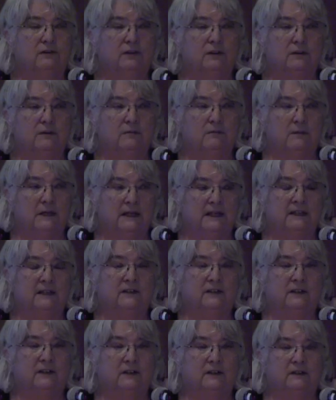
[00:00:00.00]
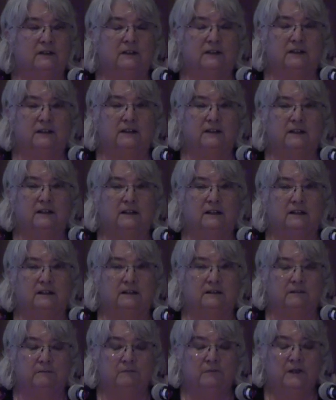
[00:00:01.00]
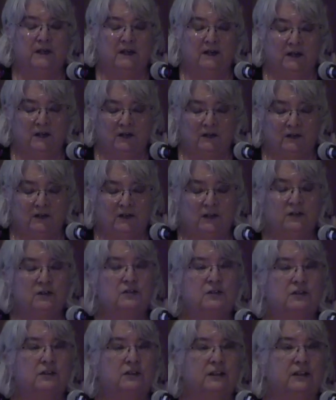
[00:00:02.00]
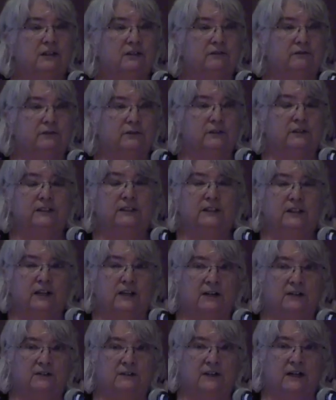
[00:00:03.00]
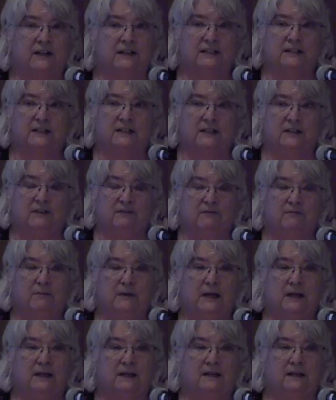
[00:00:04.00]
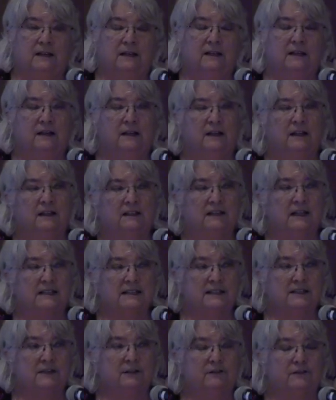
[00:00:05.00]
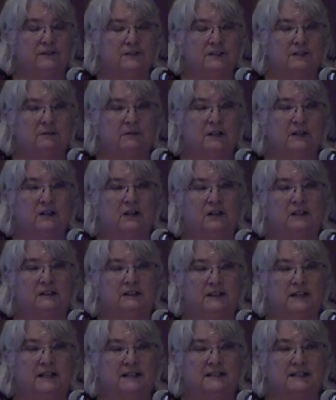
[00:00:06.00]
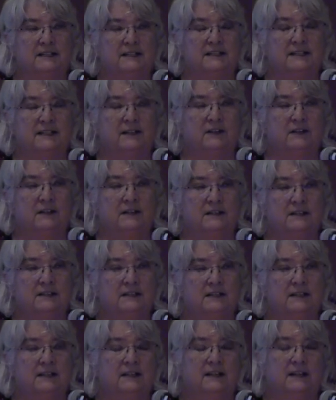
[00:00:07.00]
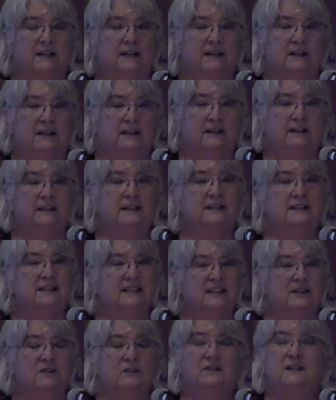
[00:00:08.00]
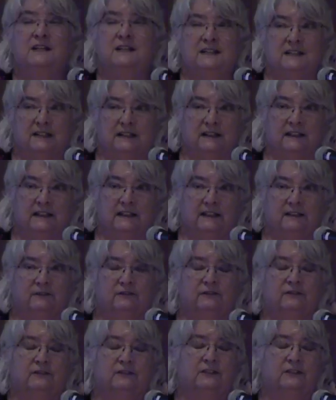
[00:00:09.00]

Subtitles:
you're a minor, you can usually avoid contracts that you've made, unless they're for something called necessaries, things that you need to live,